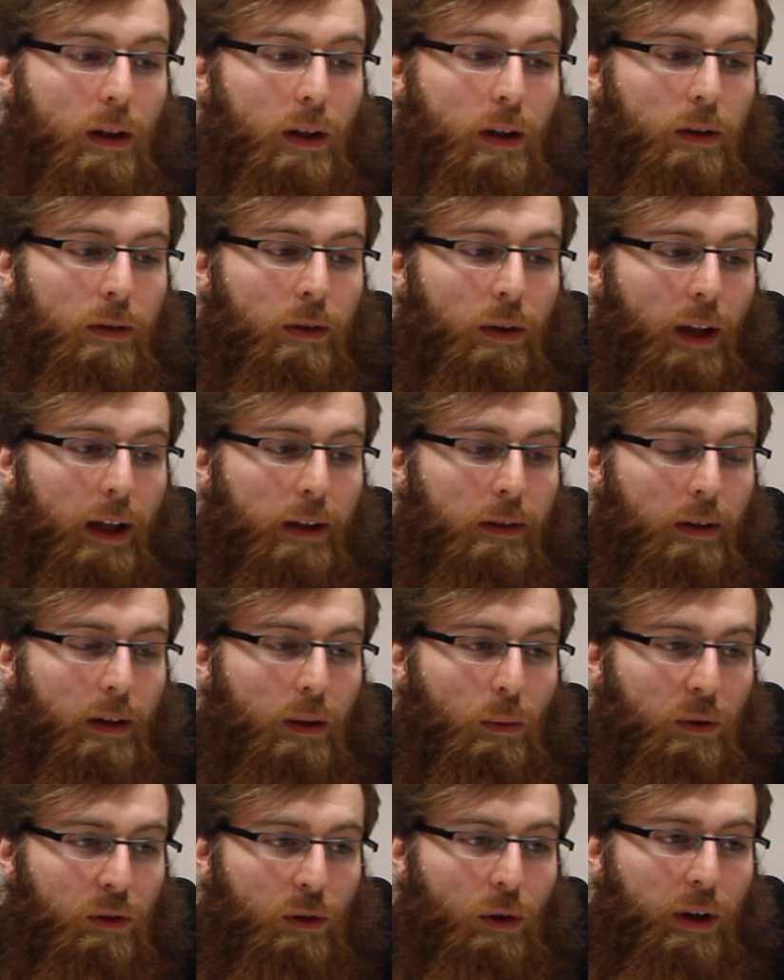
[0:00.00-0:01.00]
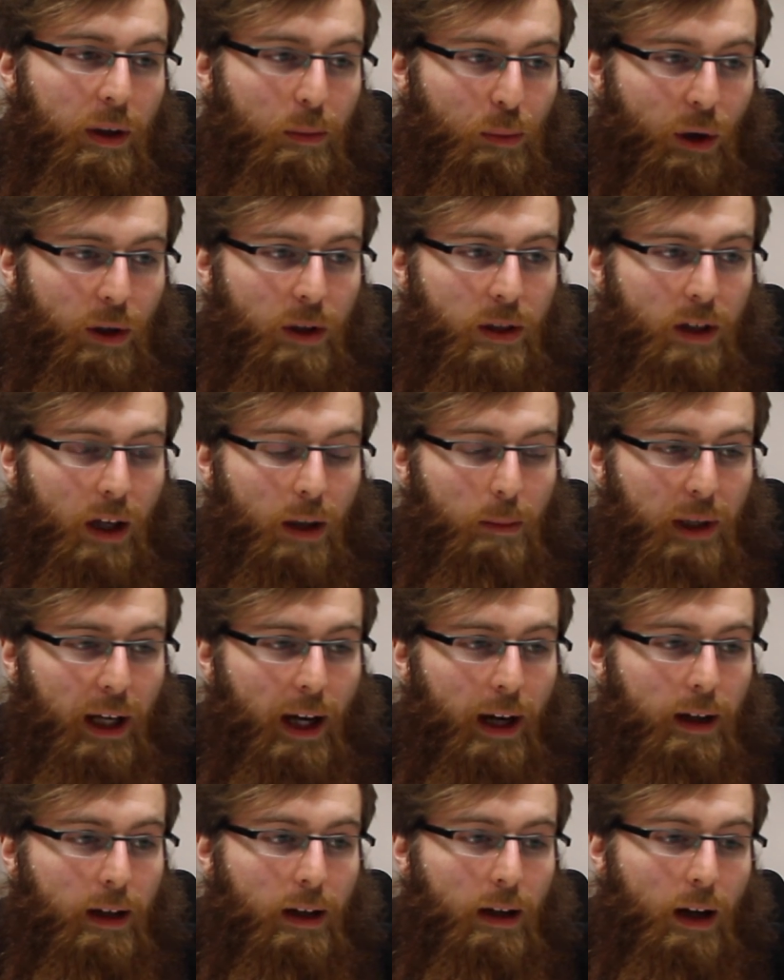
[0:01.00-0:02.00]
So that's something that's not in prototype
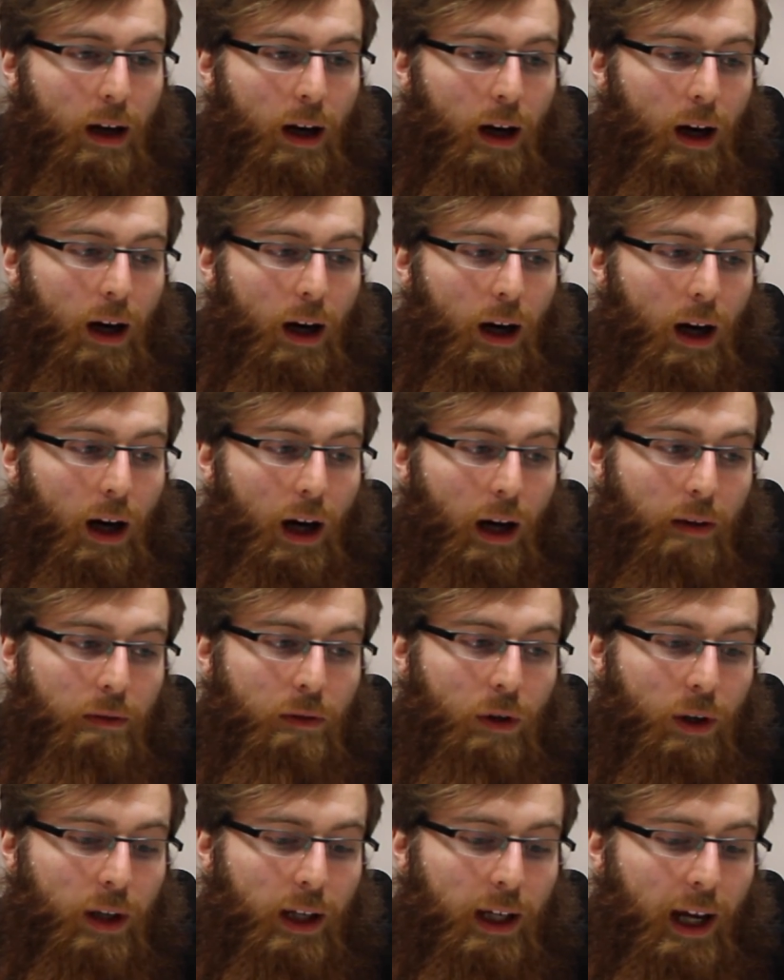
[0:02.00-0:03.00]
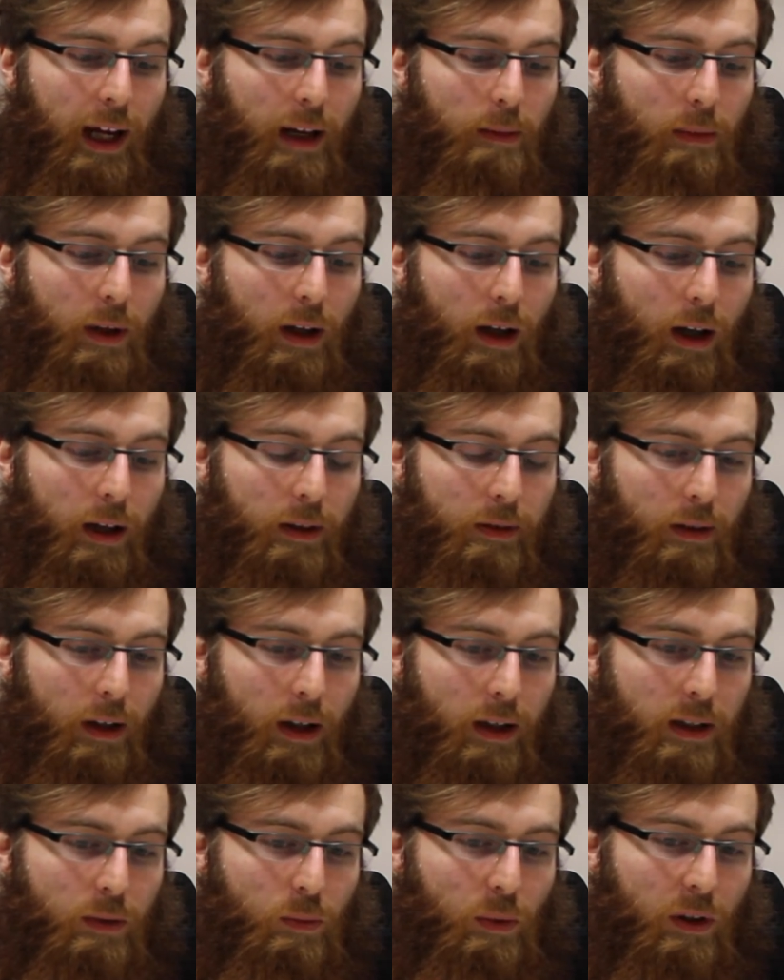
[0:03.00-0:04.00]
yet. I've got a game that I
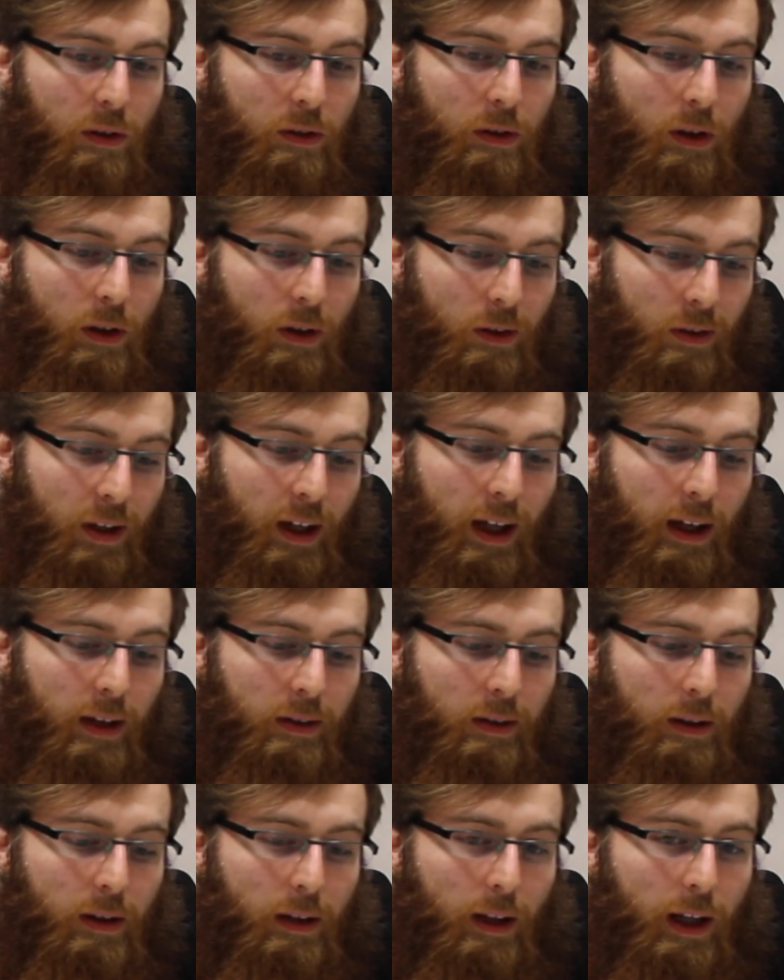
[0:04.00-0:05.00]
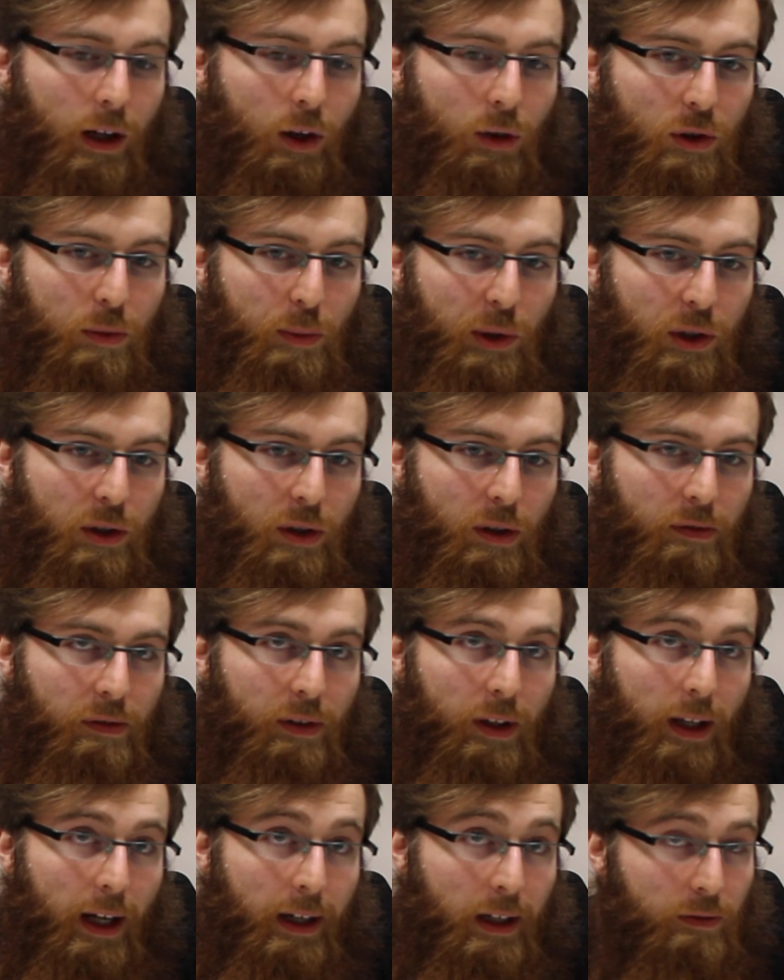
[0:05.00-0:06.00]
started with the students here, something they contribute to
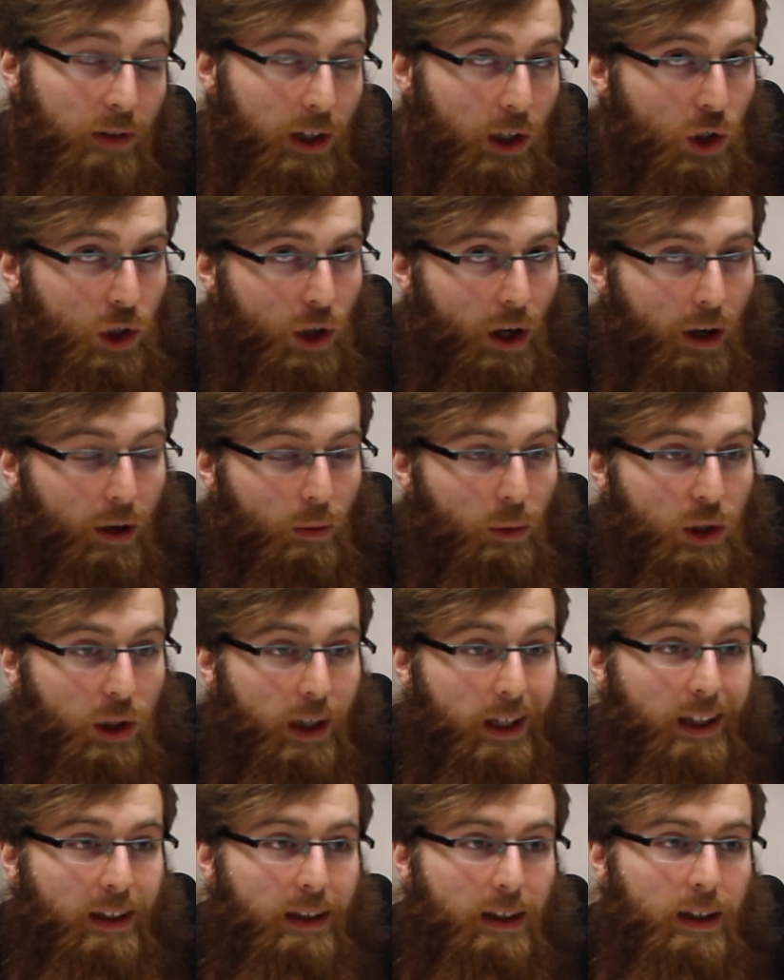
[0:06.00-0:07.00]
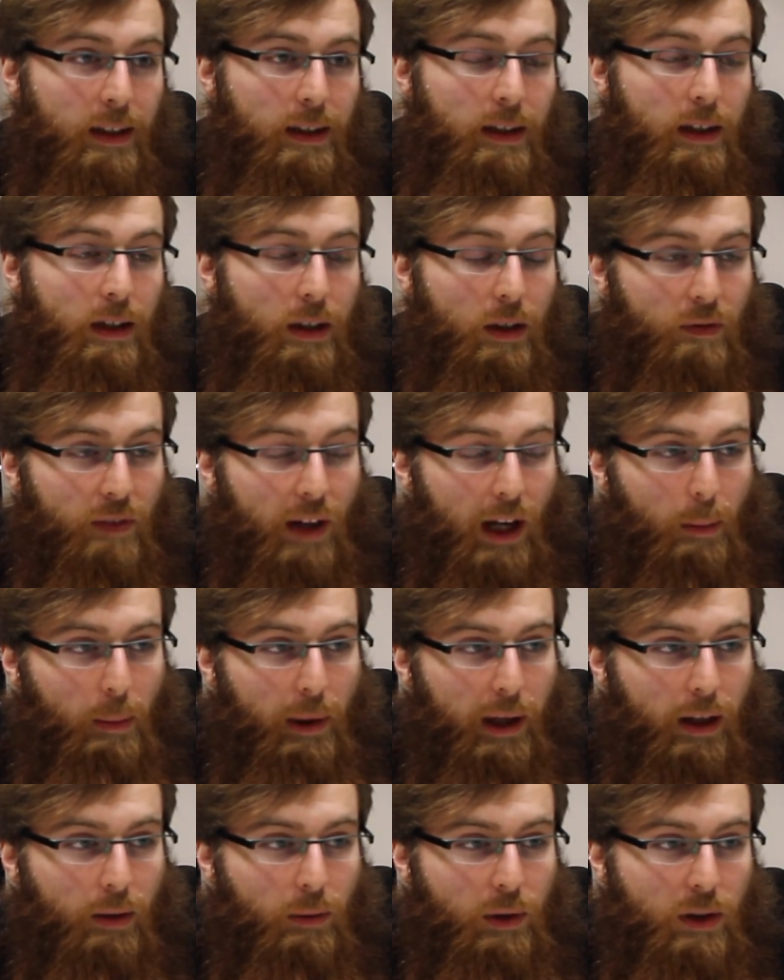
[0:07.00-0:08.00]
for the end of year show, which I need to continue
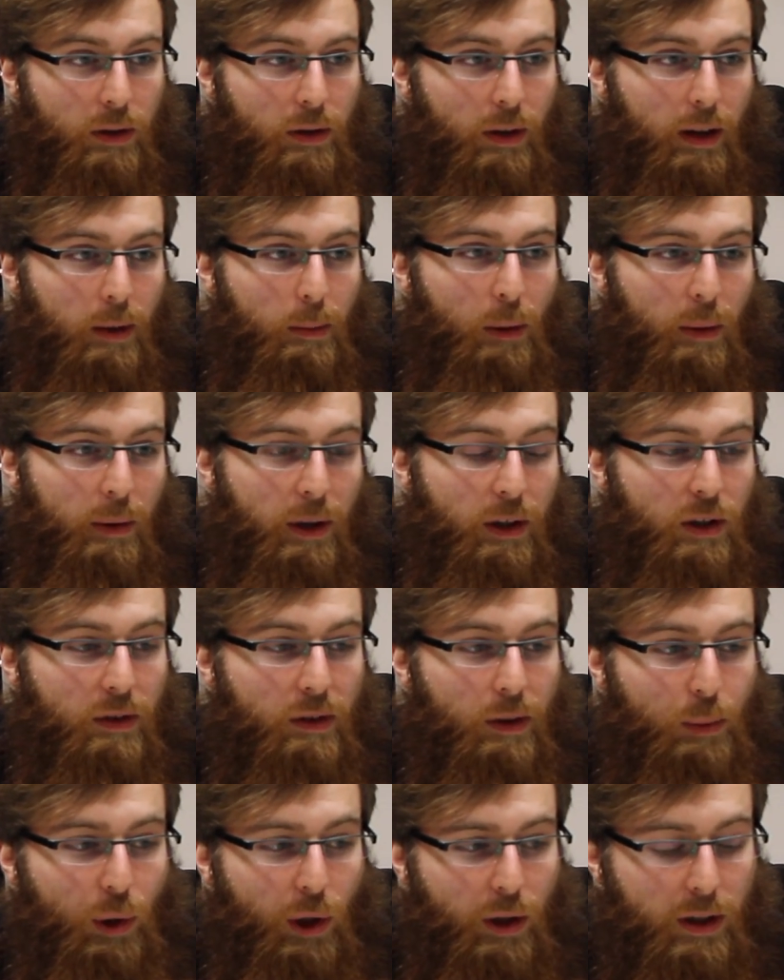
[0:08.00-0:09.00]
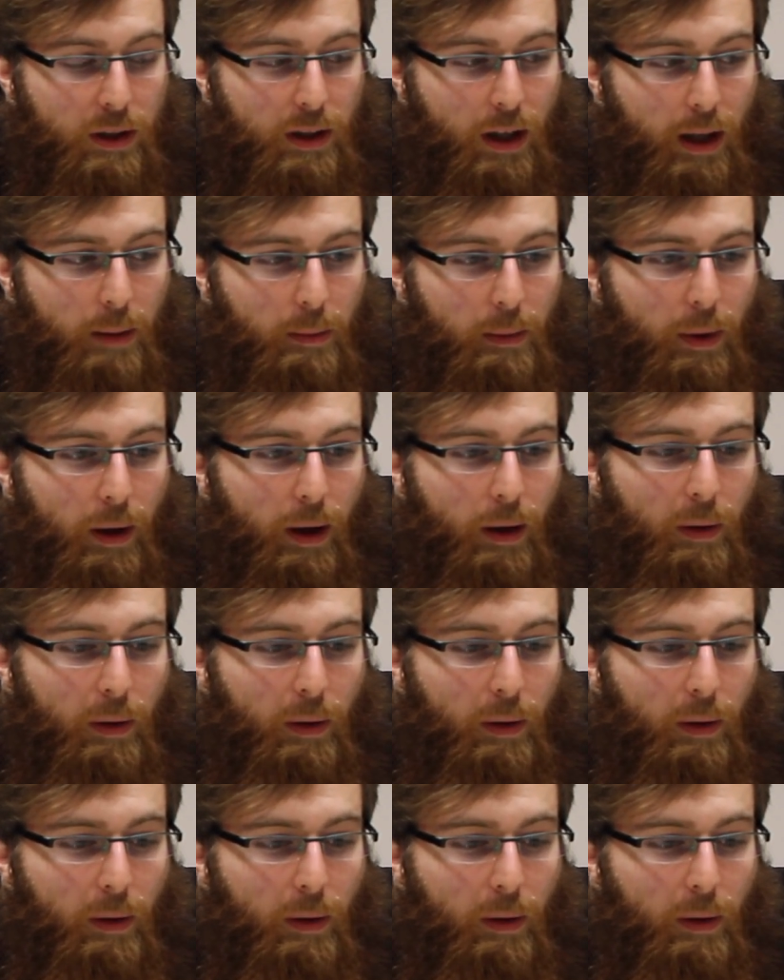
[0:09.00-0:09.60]
developing, which is at the moment it's just a prototype.